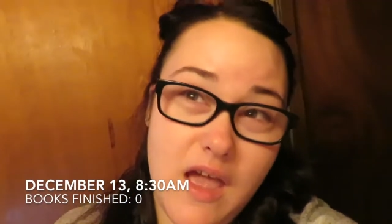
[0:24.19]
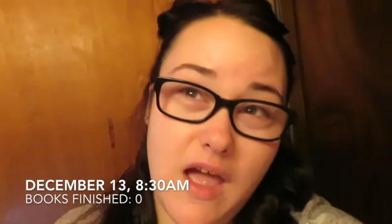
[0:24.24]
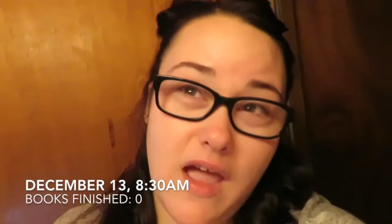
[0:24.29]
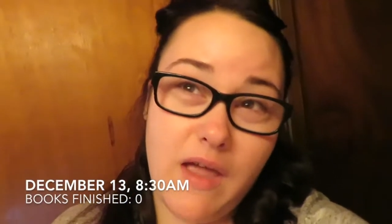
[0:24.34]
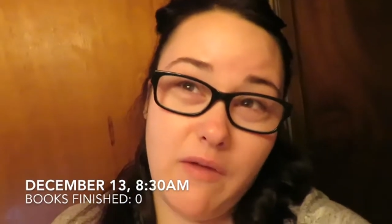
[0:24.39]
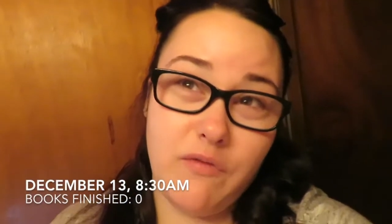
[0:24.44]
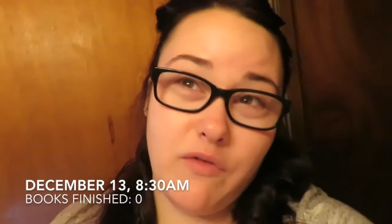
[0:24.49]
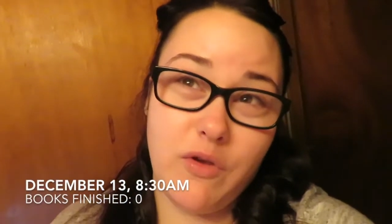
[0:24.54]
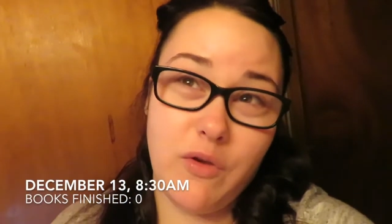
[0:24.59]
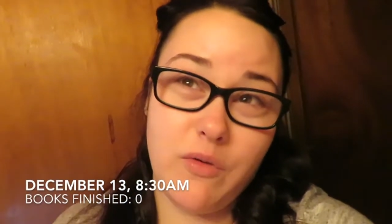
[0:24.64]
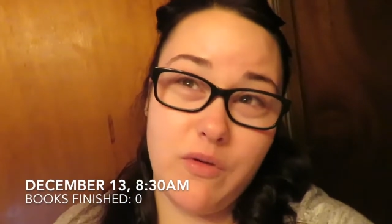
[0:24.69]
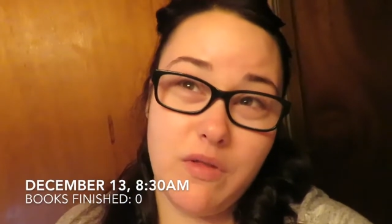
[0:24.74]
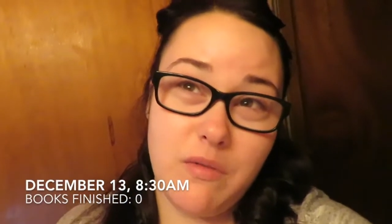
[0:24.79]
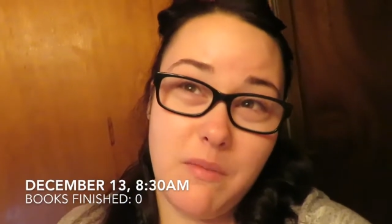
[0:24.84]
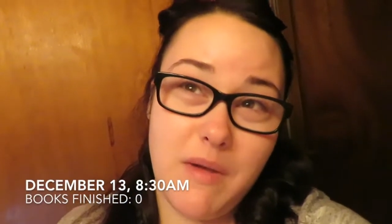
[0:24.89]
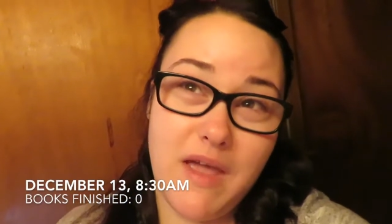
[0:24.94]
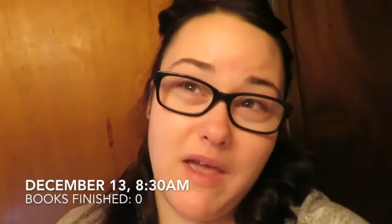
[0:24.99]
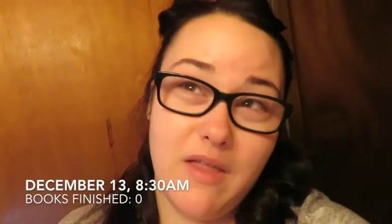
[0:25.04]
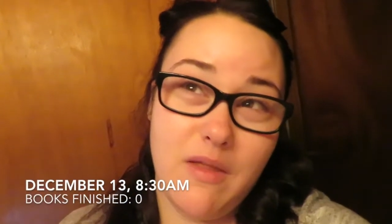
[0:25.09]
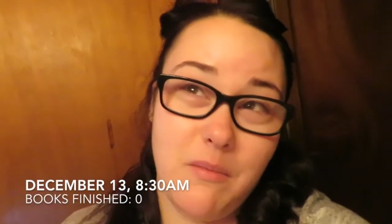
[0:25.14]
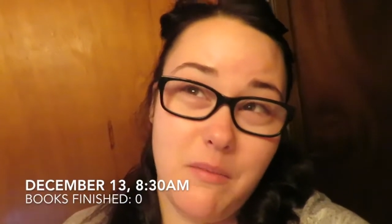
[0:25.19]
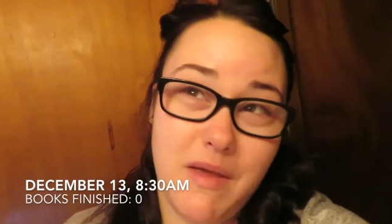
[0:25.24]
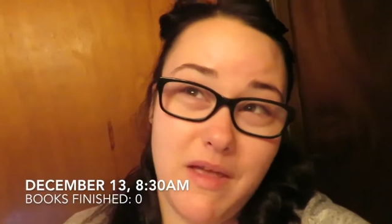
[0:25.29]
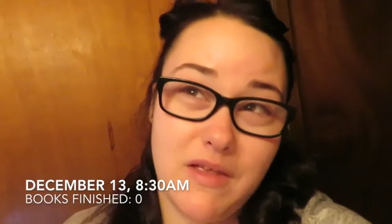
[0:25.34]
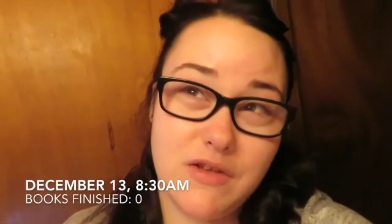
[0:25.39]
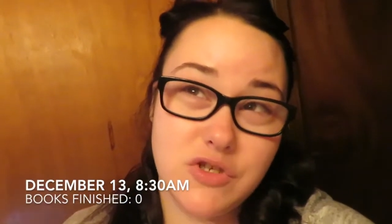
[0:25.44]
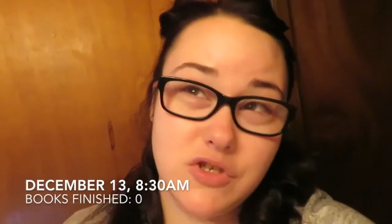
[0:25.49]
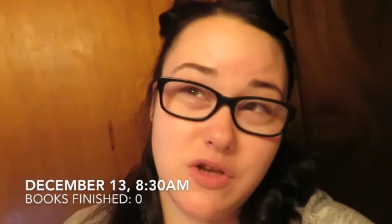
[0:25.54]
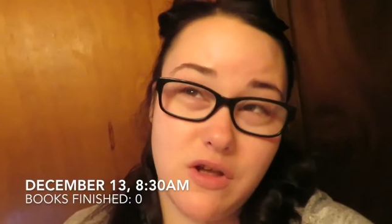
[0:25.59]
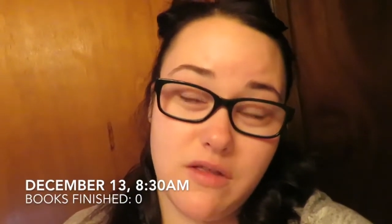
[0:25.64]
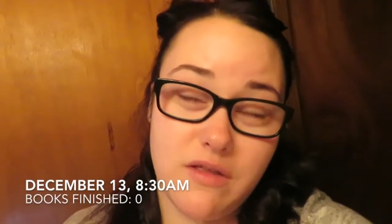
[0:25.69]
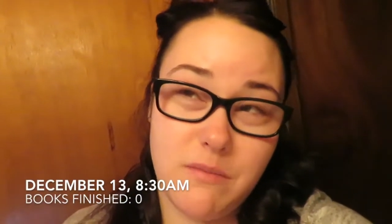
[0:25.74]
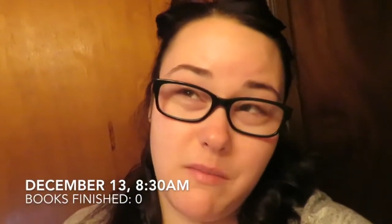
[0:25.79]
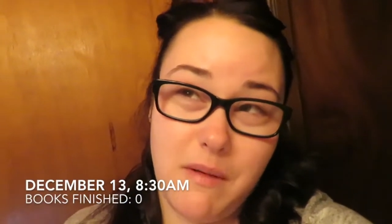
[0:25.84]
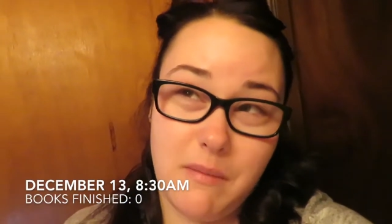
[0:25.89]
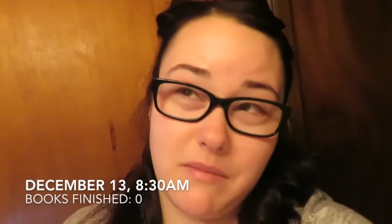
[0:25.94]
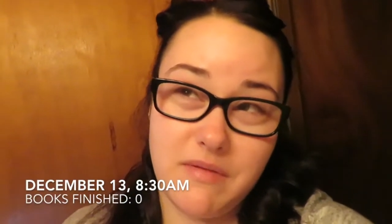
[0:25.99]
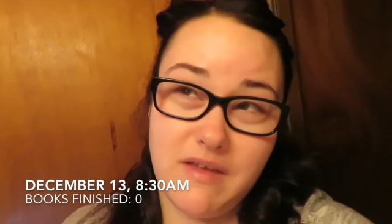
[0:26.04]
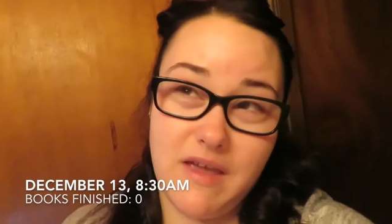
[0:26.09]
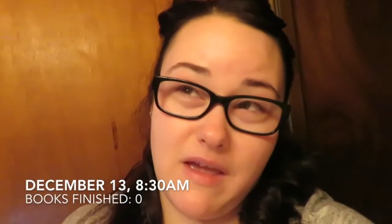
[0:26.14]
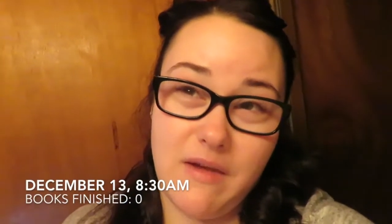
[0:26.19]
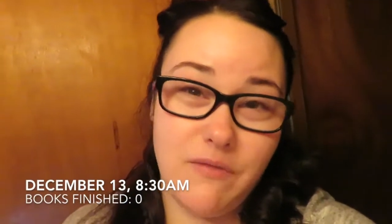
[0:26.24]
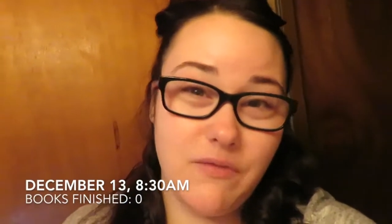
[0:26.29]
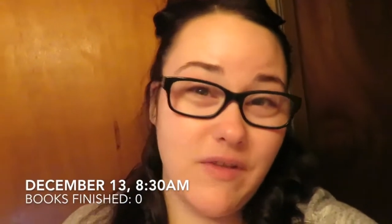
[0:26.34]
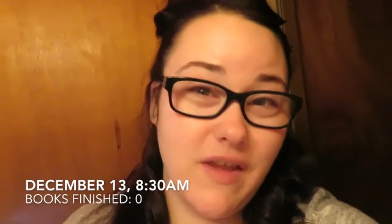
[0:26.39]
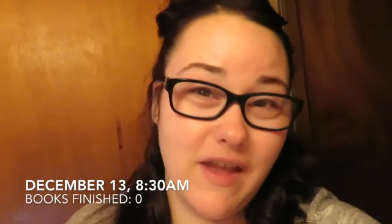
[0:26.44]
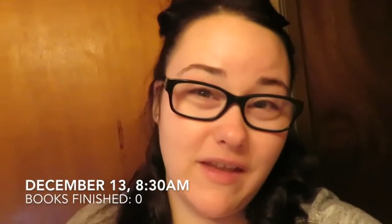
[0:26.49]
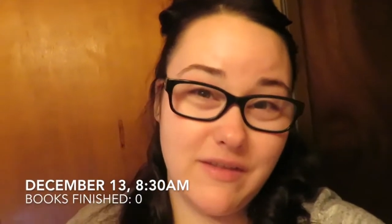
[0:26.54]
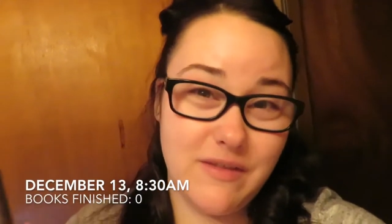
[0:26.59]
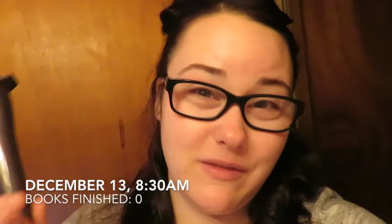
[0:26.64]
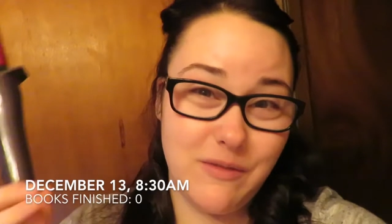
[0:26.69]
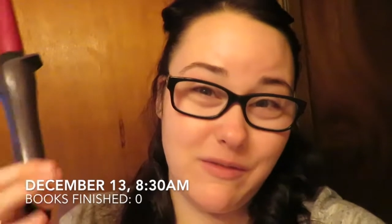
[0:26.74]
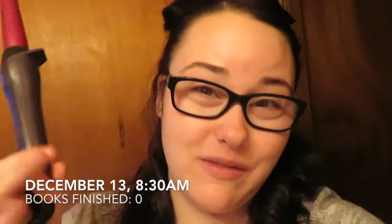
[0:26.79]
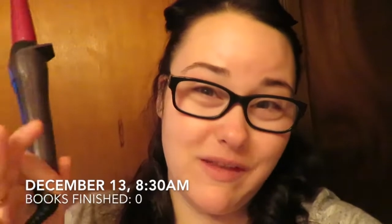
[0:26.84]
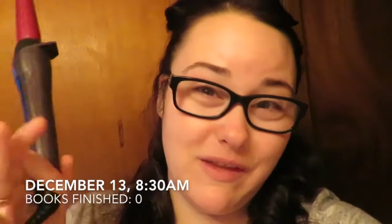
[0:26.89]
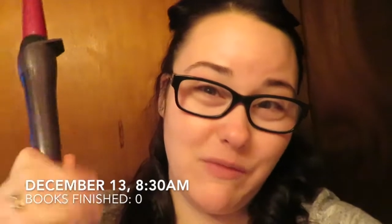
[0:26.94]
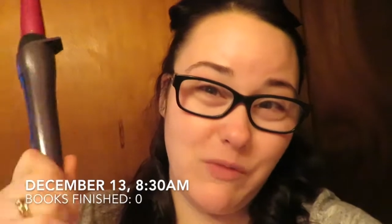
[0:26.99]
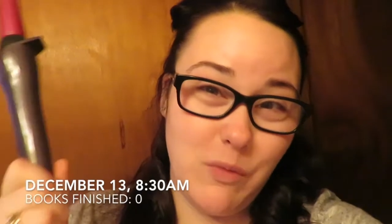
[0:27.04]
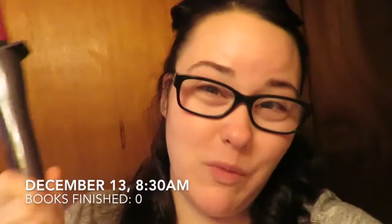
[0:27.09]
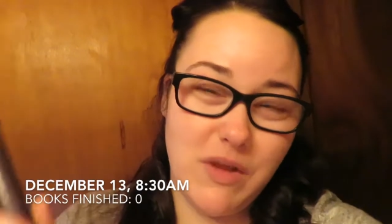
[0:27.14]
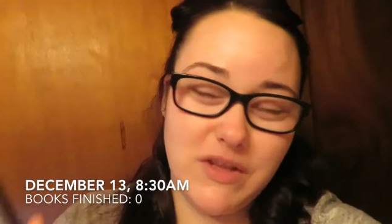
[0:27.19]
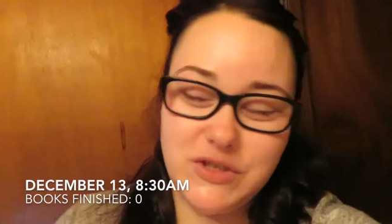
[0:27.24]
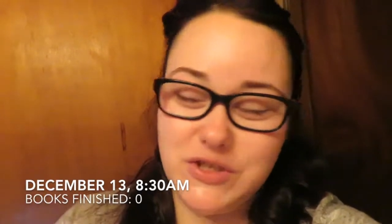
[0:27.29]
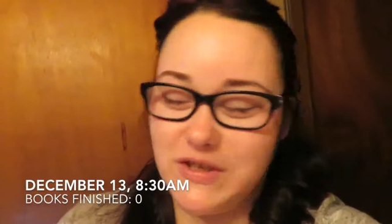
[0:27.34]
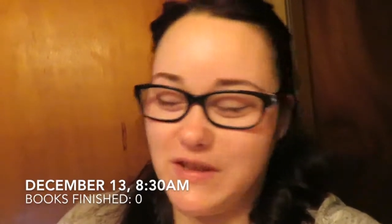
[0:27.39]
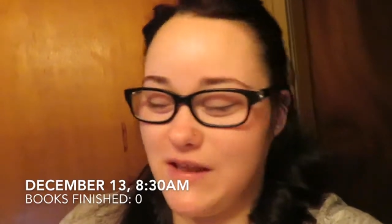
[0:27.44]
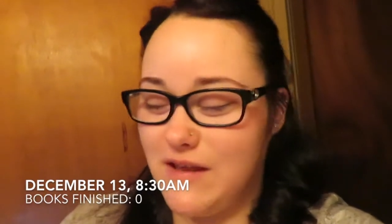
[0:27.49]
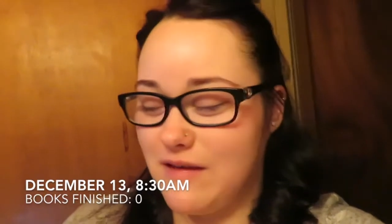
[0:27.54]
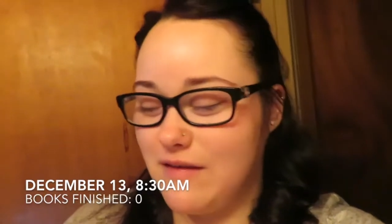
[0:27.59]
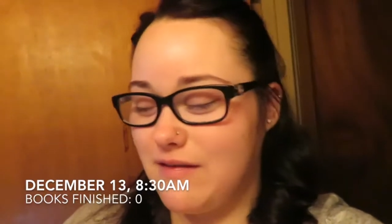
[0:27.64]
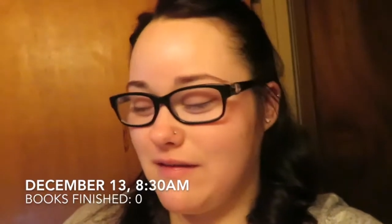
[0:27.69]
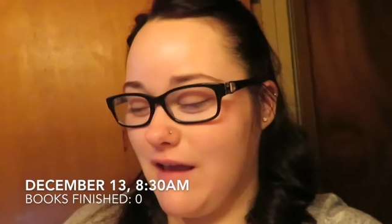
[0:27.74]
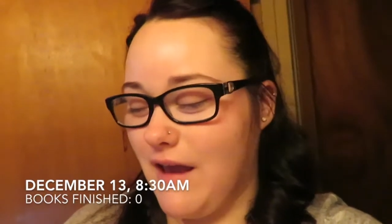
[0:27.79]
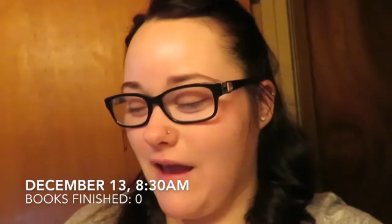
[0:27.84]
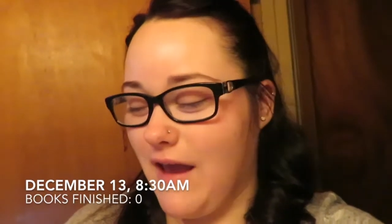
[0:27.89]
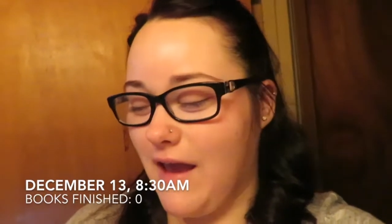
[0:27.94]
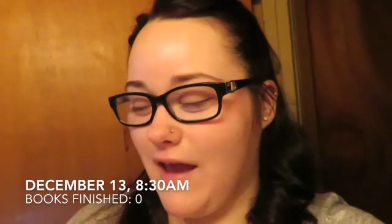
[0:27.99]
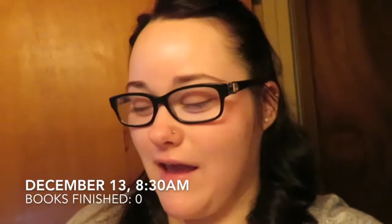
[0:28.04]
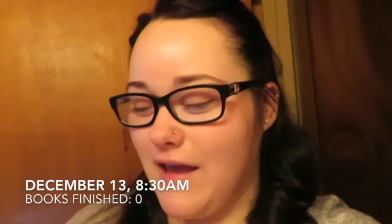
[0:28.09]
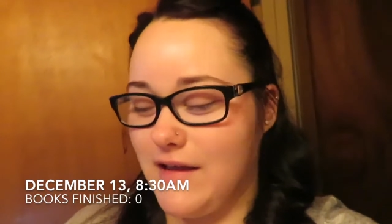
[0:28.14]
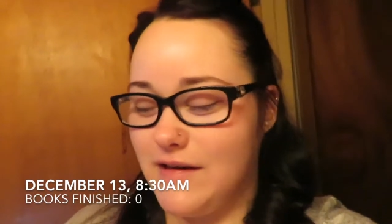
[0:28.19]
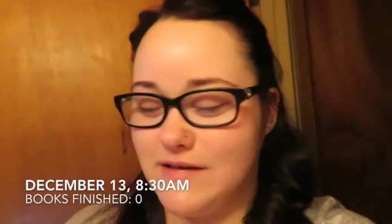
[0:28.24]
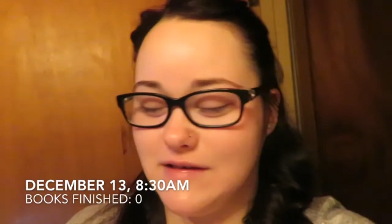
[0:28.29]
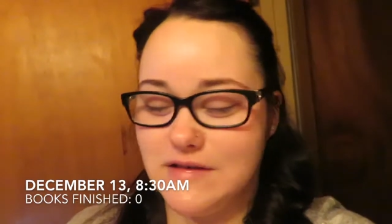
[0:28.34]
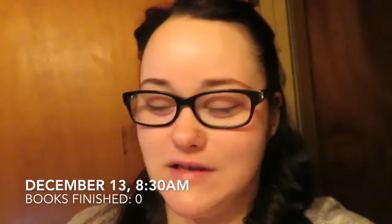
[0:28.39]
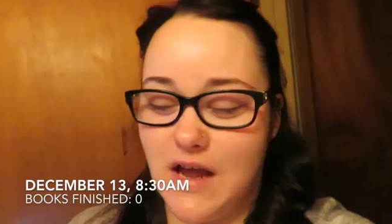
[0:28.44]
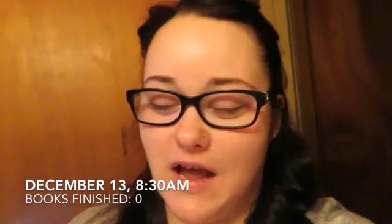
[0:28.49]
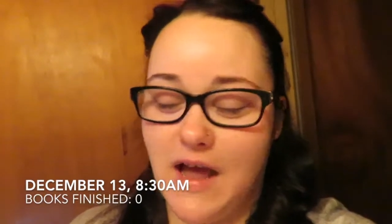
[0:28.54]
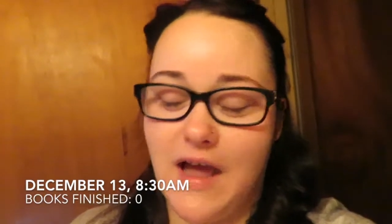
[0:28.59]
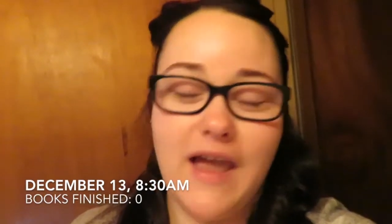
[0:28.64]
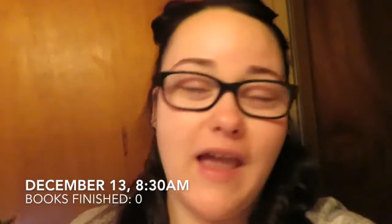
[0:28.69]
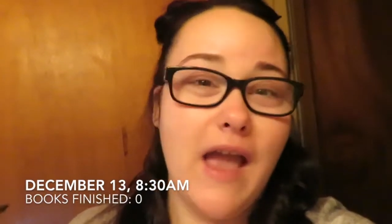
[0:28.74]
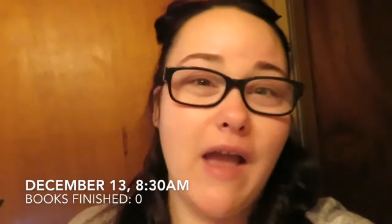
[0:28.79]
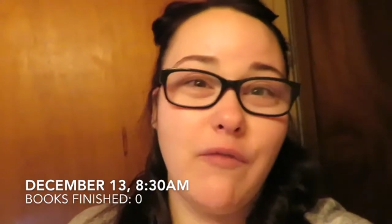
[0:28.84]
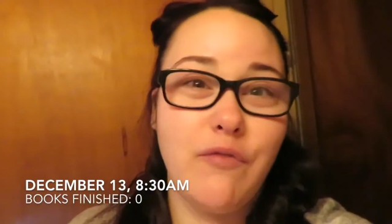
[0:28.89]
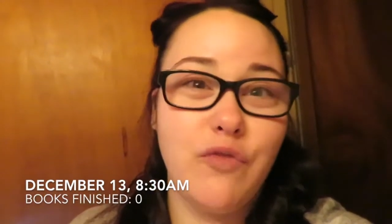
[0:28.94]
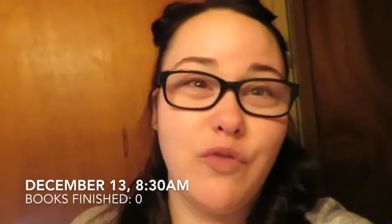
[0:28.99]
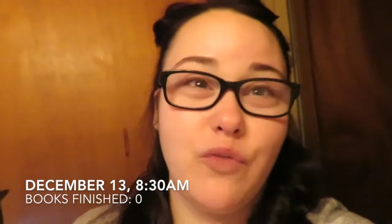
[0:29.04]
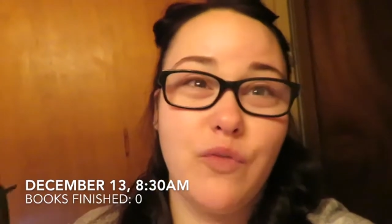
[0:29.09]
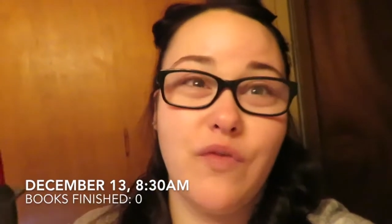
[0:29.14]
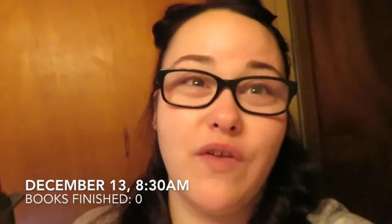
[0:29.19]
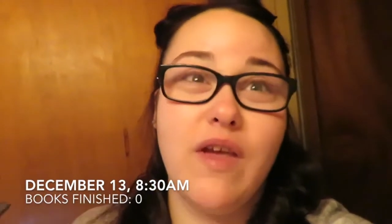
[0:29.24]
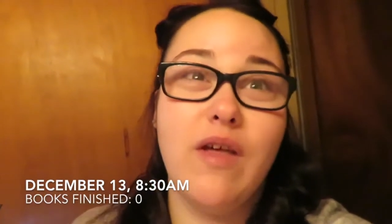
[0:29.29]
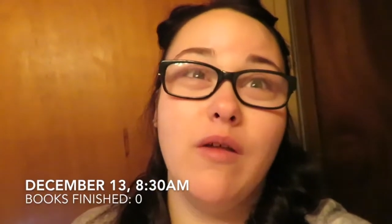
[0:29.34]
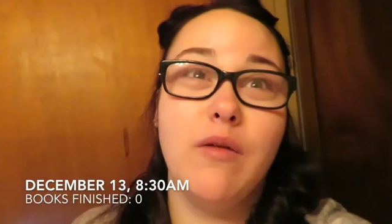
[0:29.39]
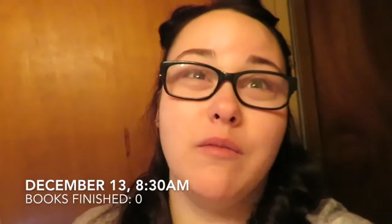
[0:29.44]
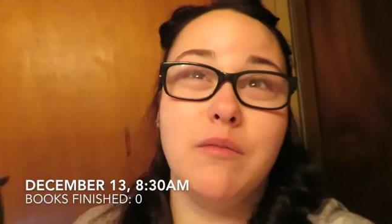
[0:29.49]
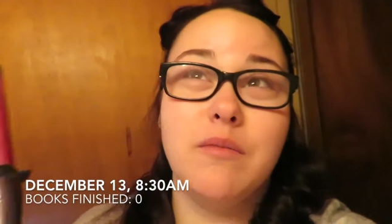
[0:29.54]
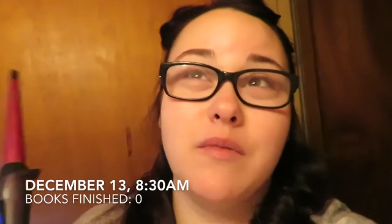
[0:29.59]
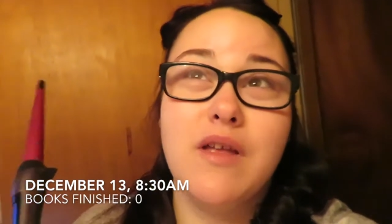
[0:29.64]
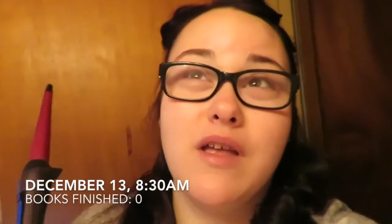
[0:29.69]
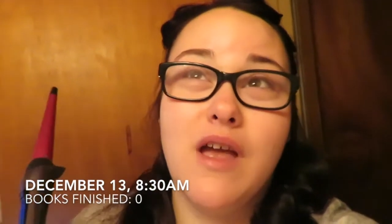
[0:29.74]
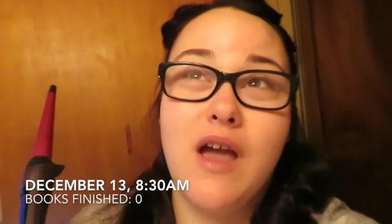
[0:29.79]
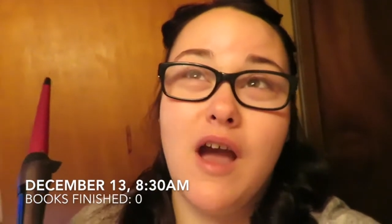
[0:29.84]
I have to go to the mail and mail Sean's mom's gift, hi Susie if you're watching this, and I have to film